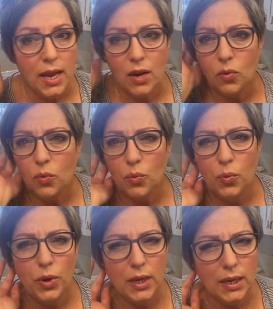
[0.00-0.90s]
It
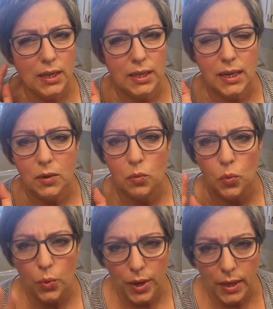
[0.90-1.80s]
really,
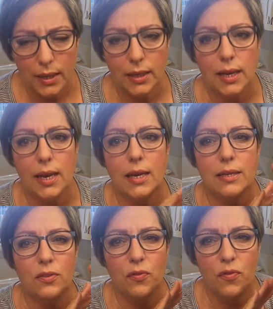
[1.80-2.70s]
really
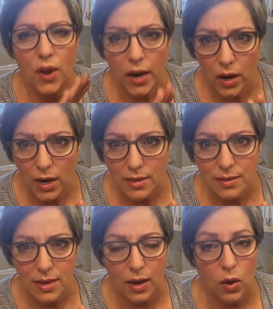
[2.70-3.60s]
is very
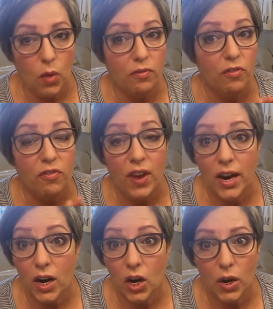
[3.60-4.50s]
subtle,
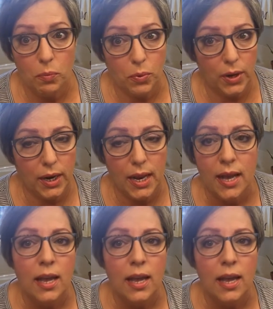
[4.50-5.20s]
very pretty.